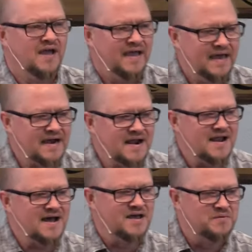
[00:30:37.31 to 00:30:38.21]

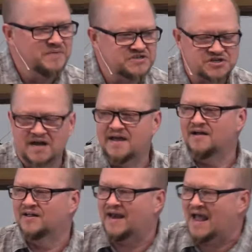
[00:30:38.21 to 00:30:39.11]
Hananiah,
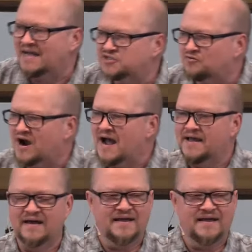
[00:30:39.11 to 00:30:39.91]
Mishael, and Azariah